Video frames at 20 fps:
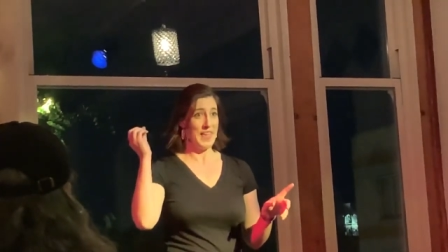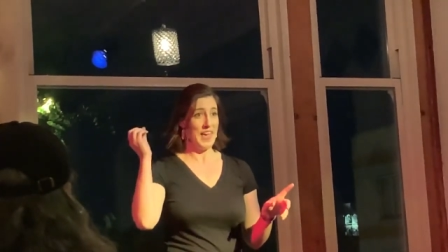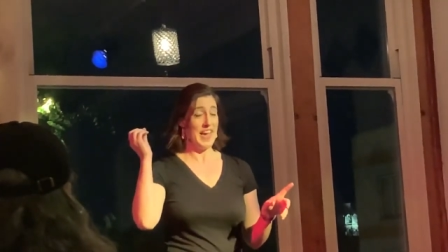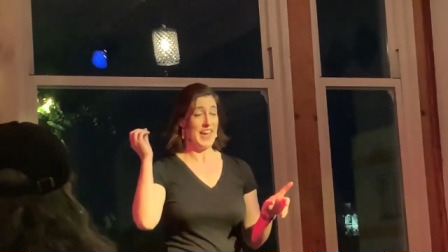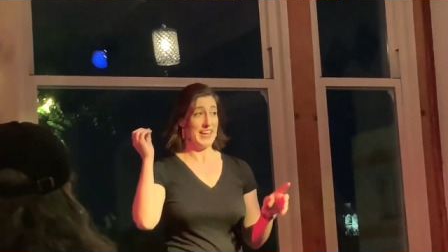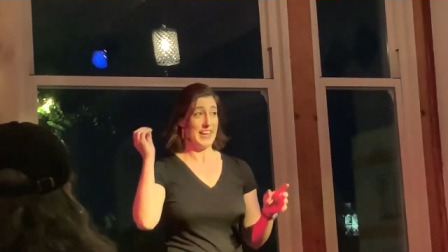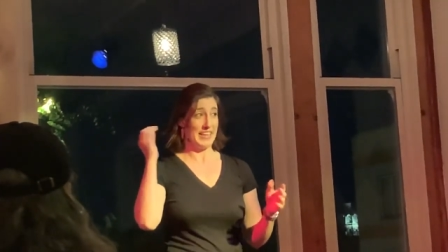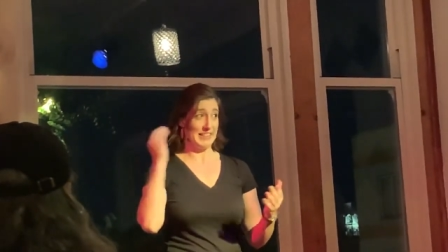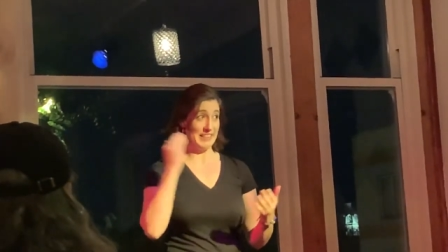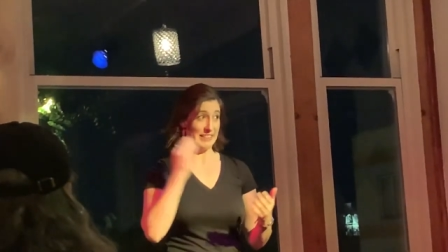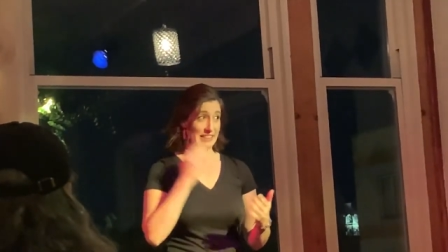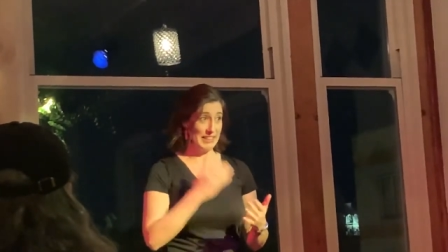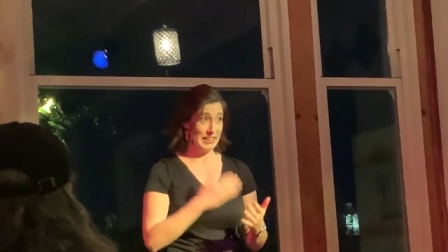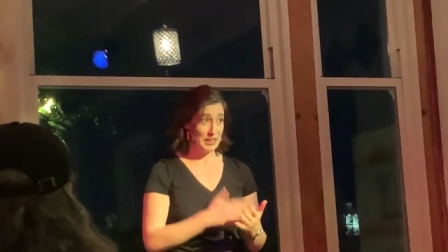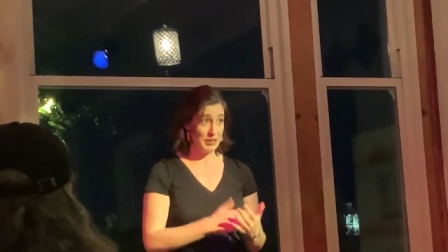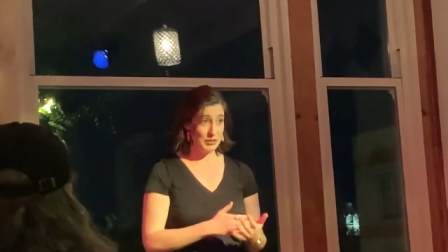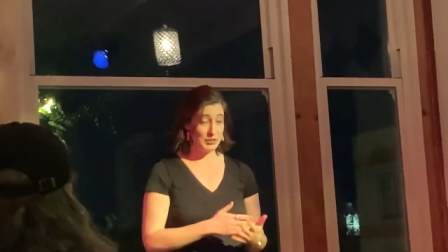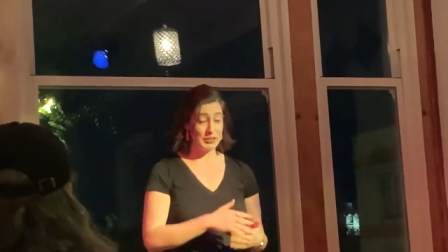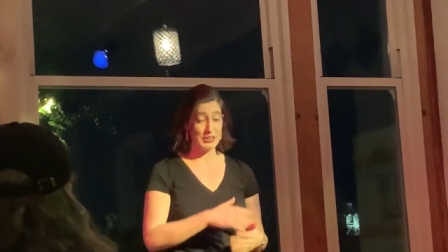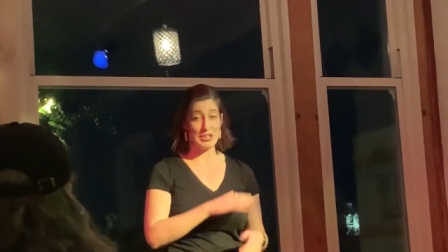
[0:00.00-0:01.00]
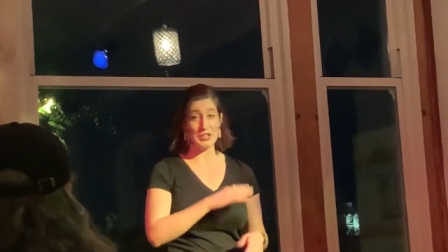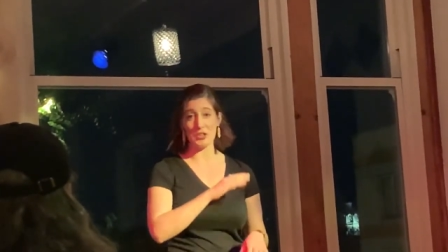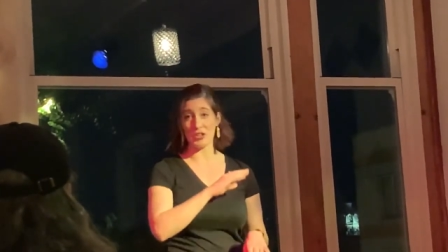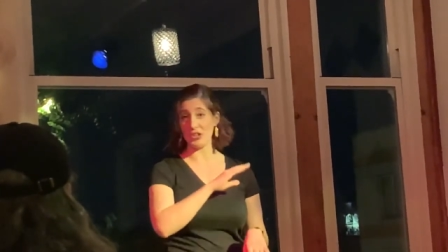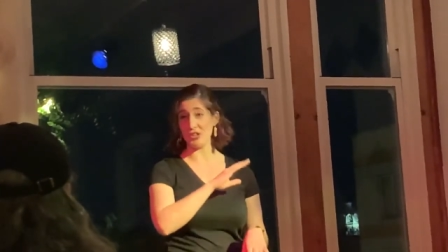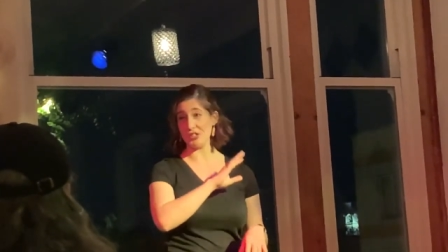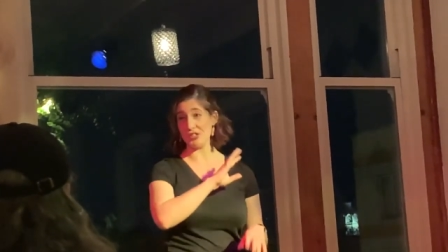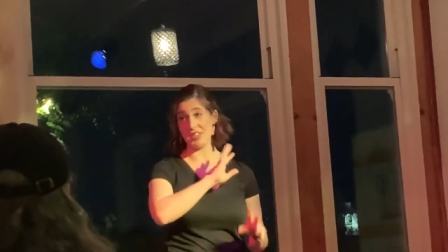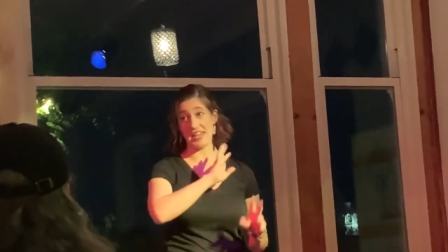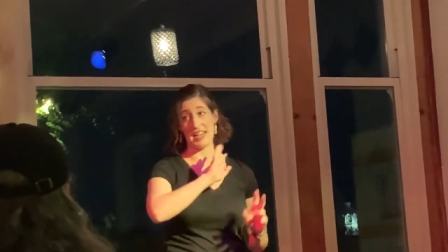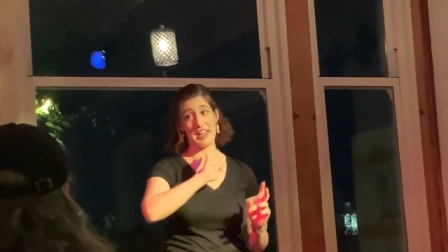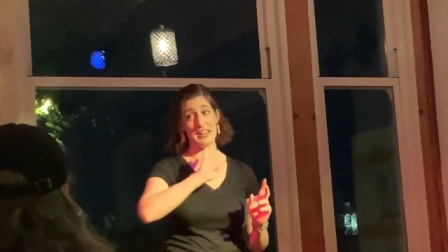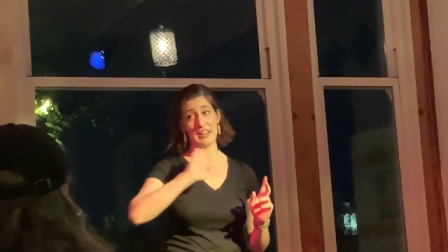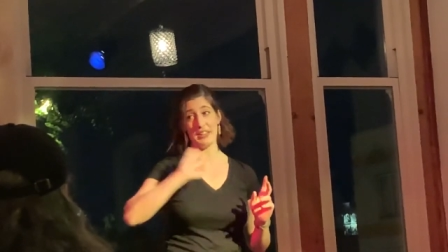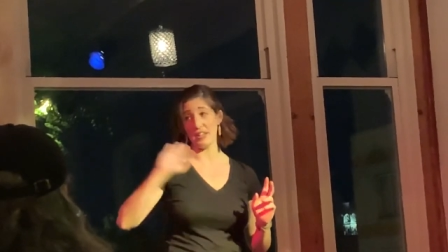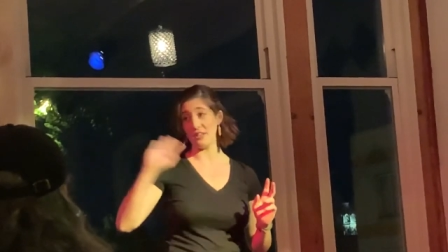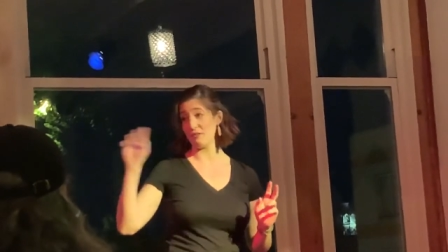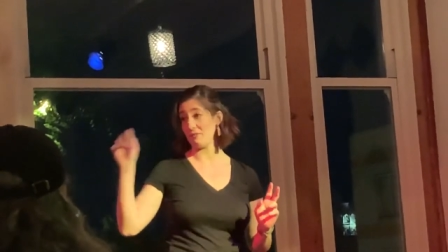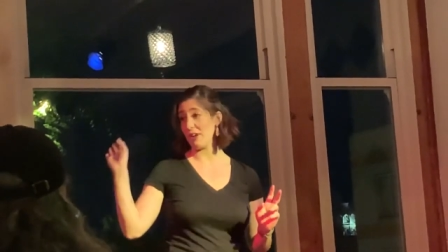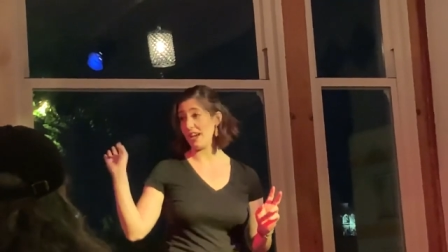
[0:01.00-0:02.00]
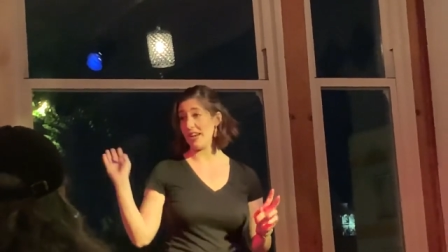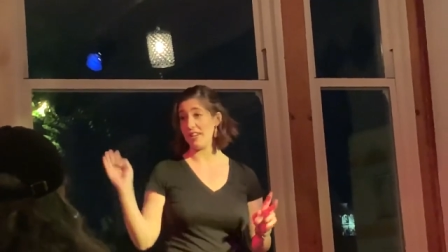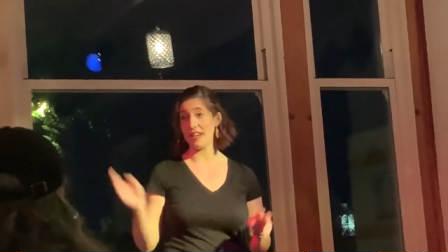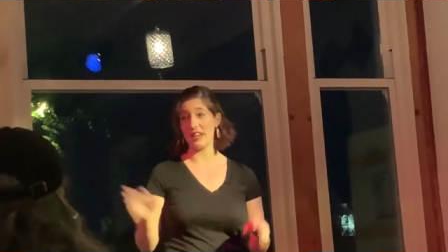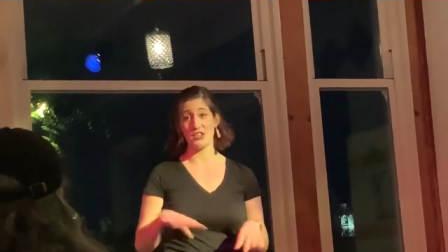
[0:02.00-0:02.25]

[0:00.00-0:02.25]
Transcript: And I literally turned tail and ran.